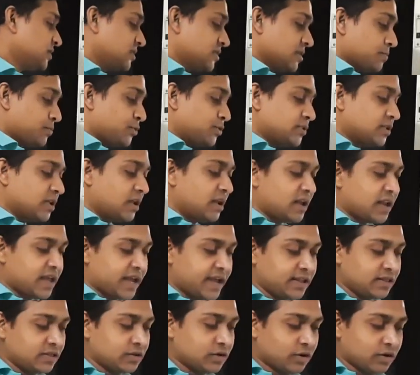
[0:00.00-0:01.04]
suppose the
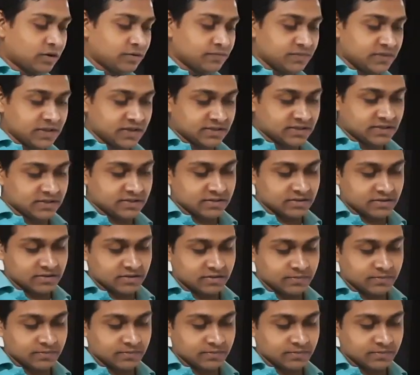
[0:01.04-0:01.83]
length of this